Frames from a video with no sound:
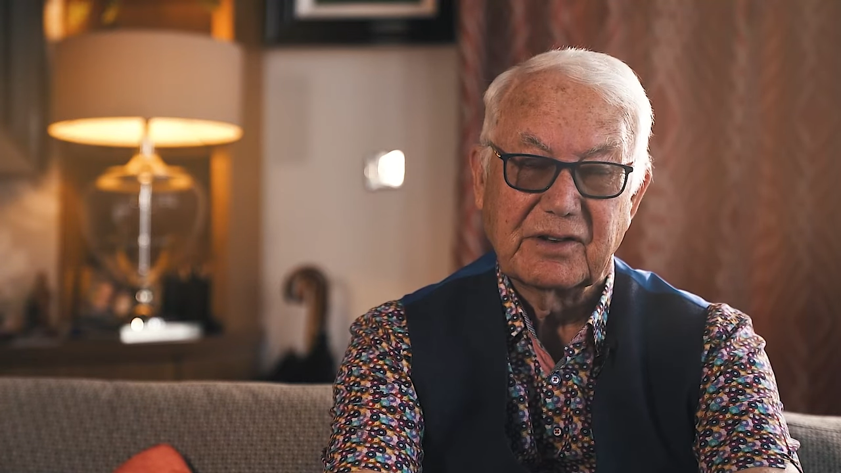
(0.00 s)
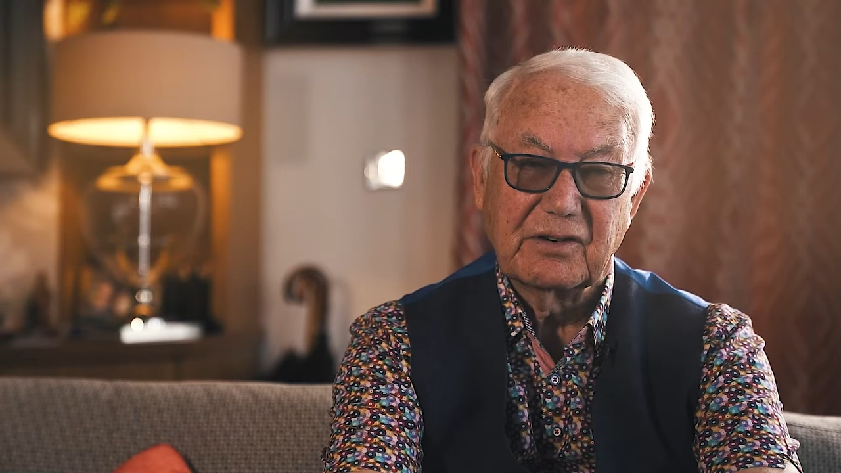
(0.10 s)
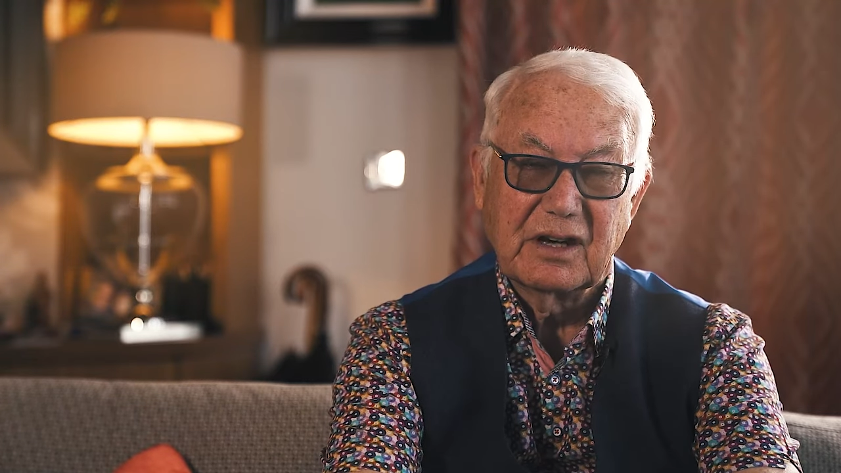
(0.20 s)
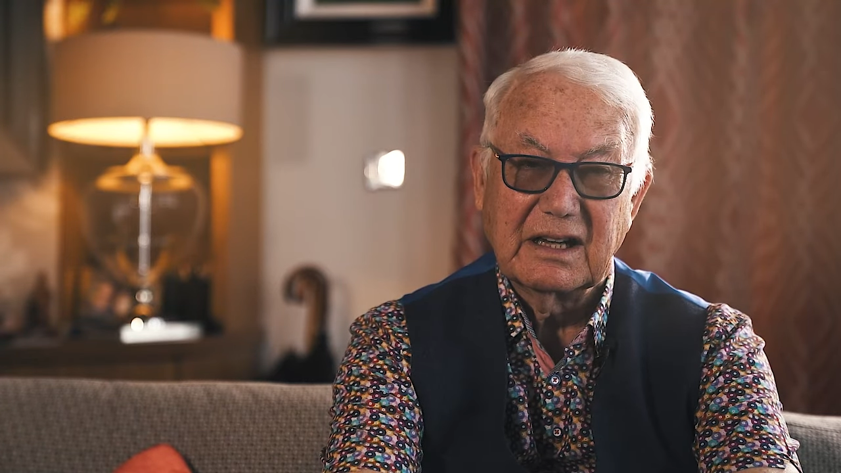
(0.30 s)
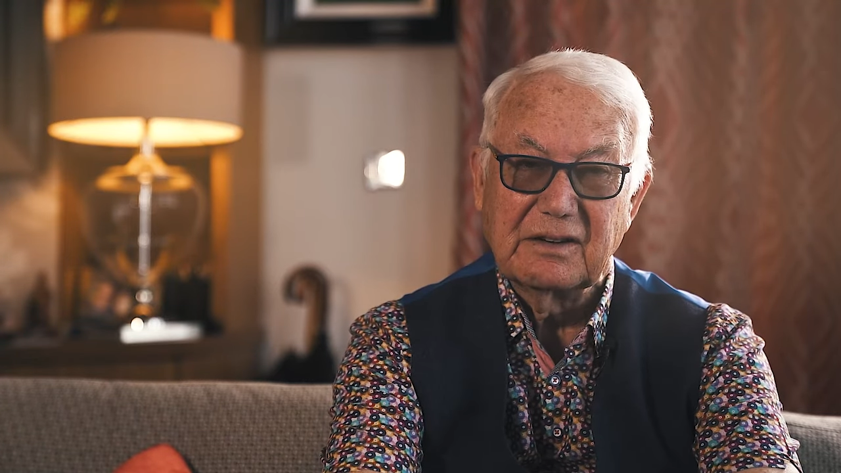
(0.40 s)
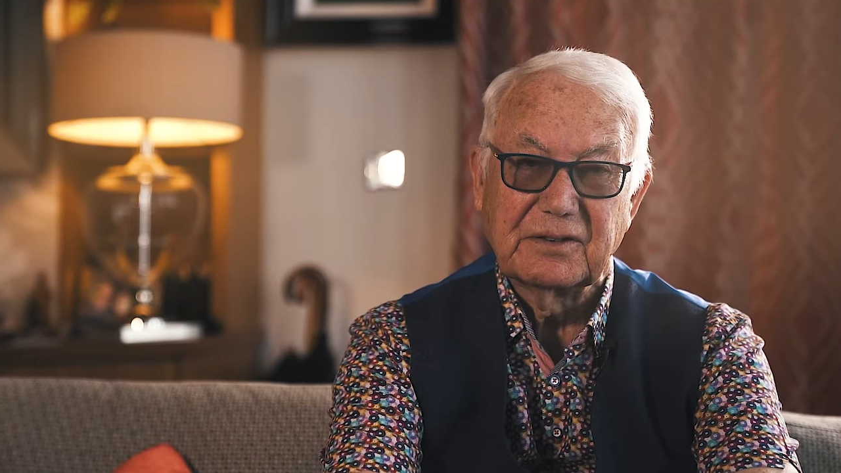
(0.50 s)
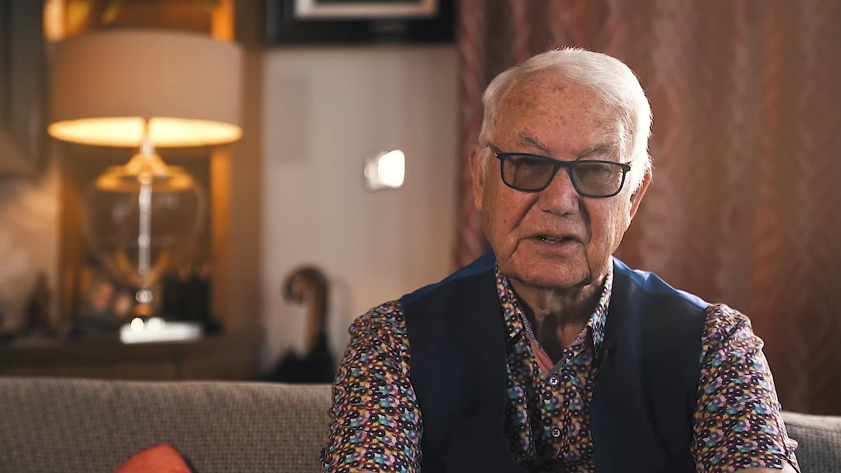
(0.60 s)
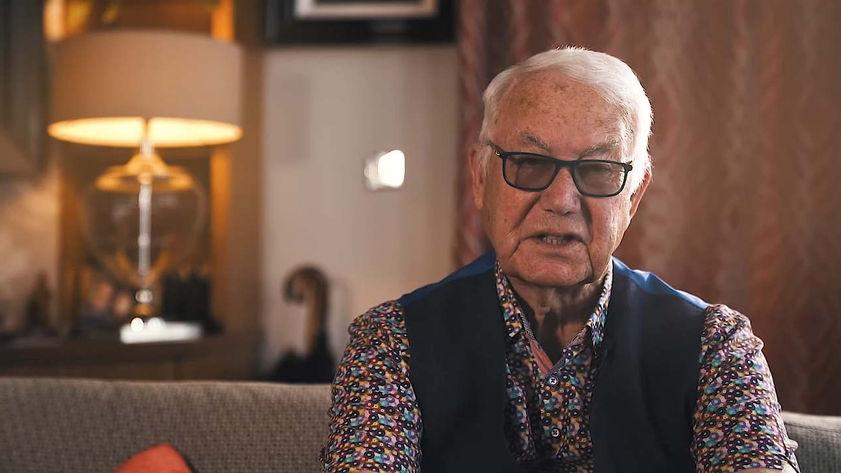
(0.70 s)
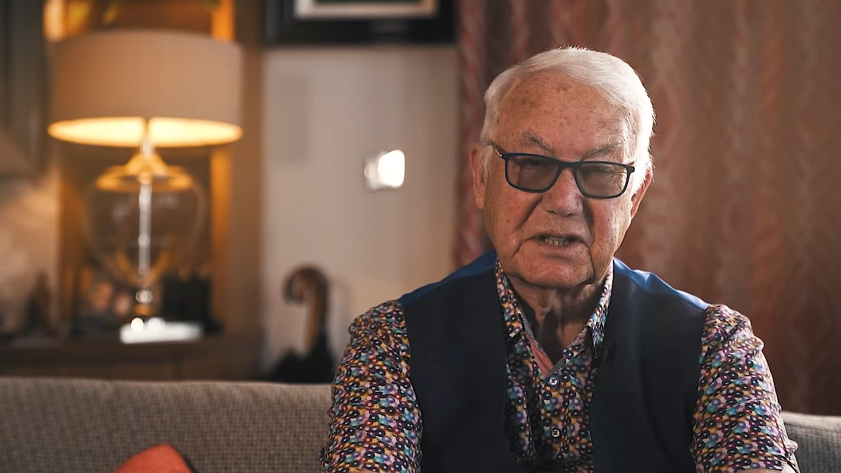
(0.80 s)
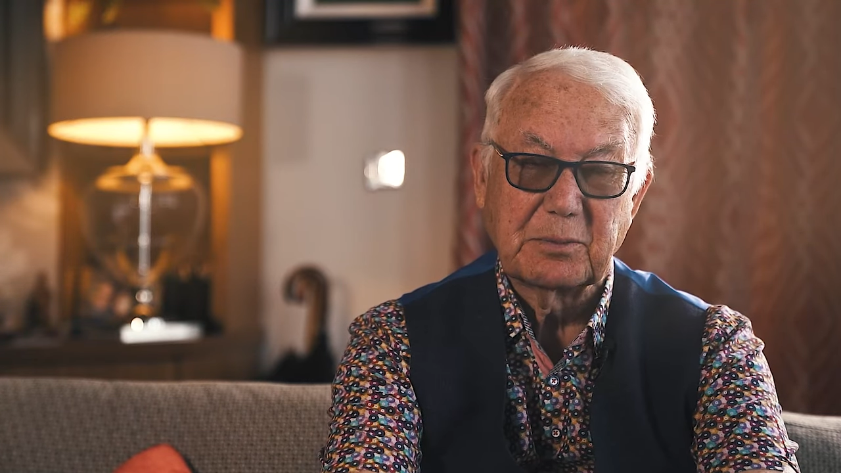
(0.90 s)
the Royal Air
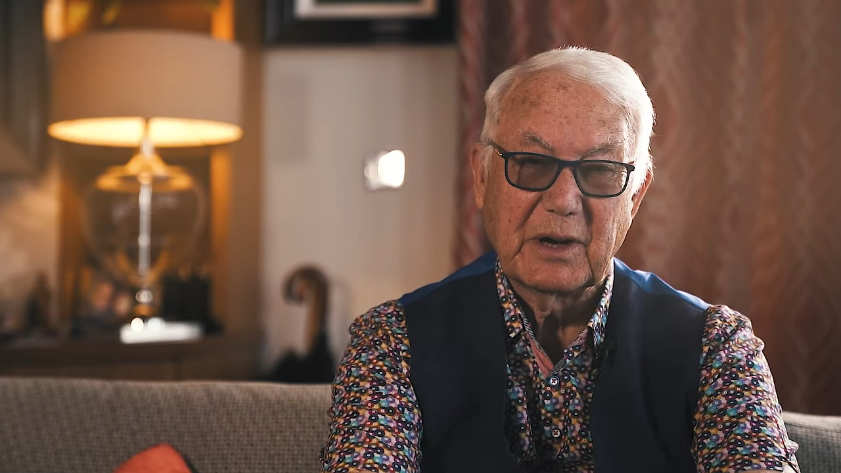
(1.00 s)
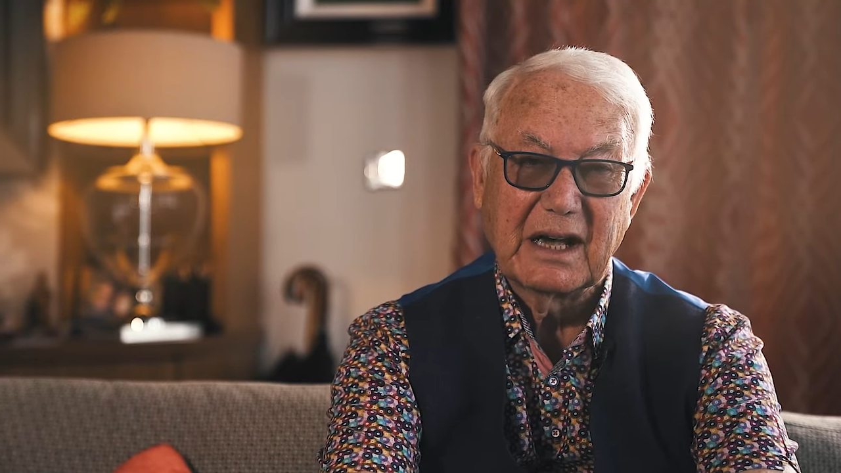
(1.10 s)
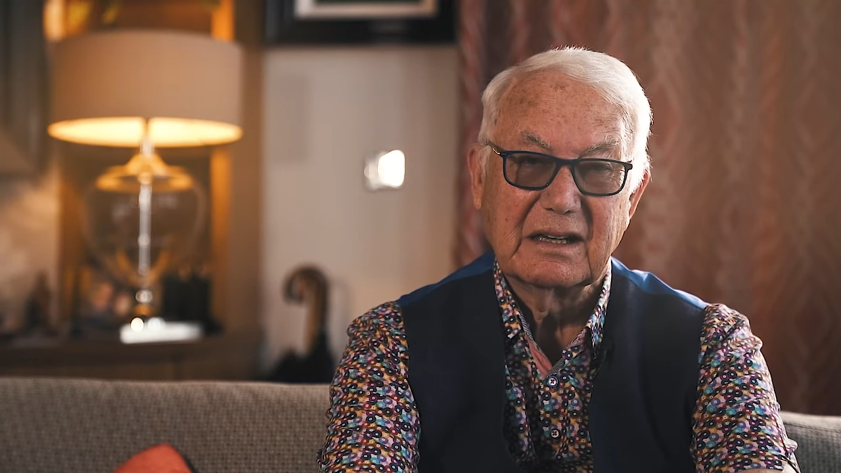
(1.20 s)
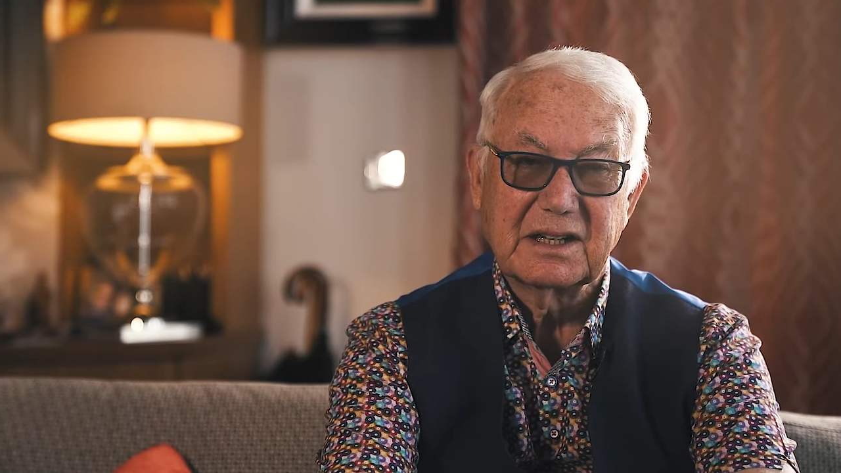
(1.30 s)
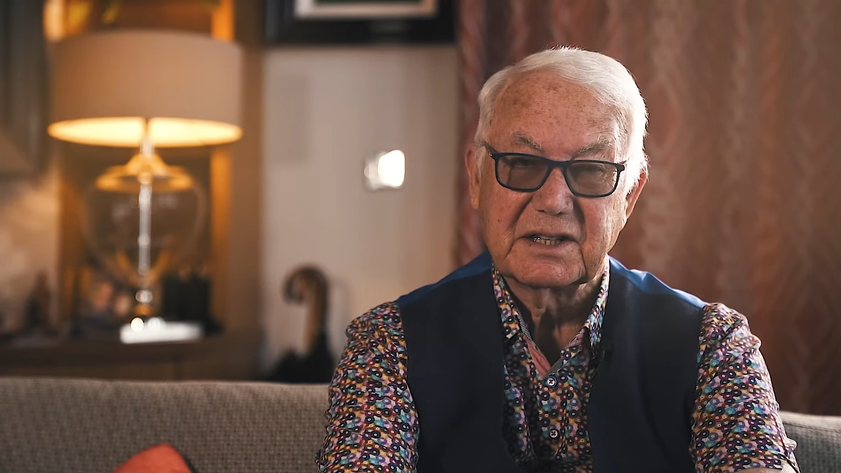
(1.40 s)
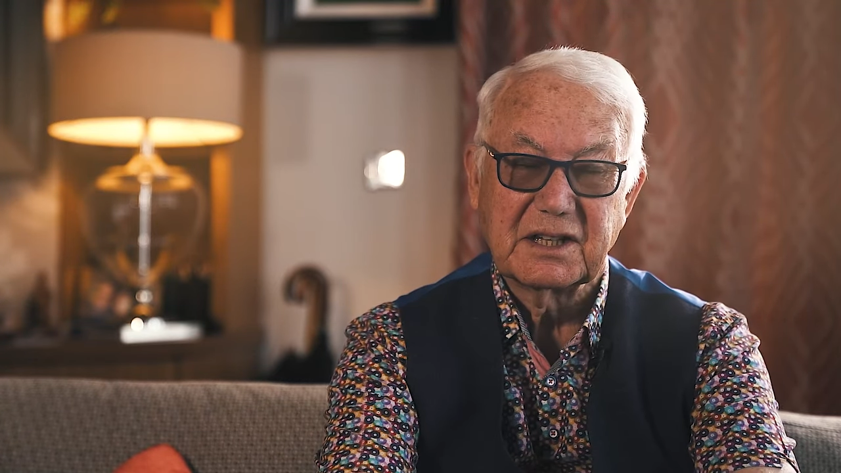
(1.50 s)
Force, as a pilot,